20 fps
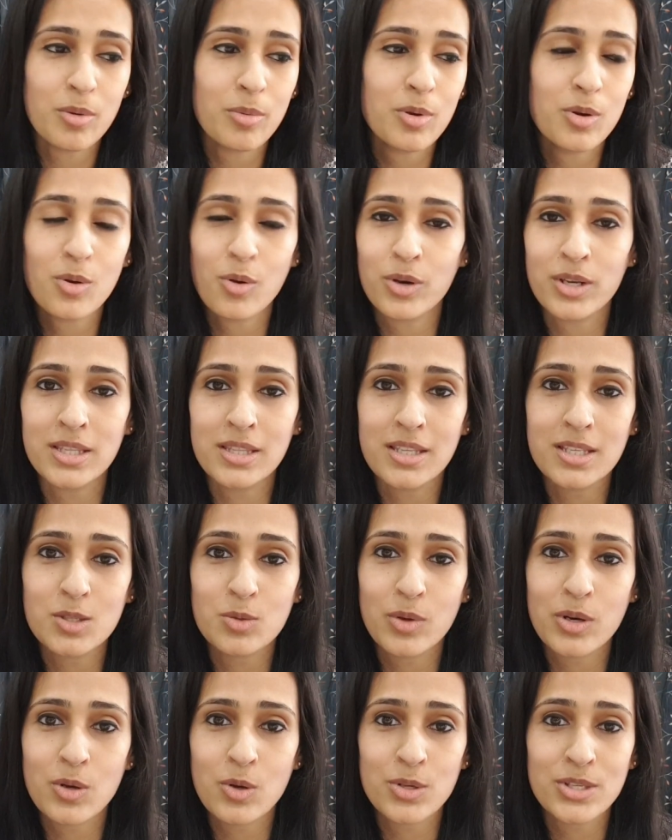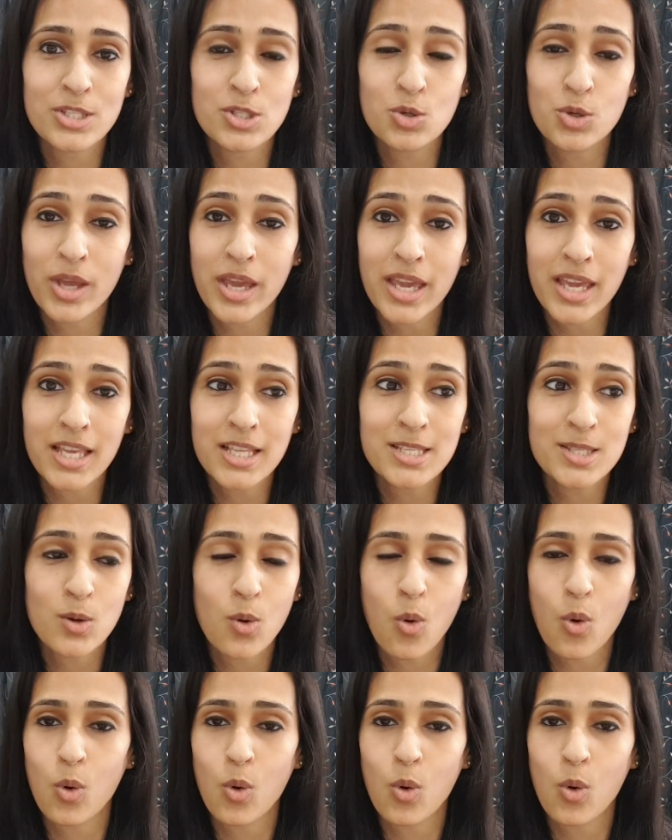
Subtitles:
maybe not in this one, because today it's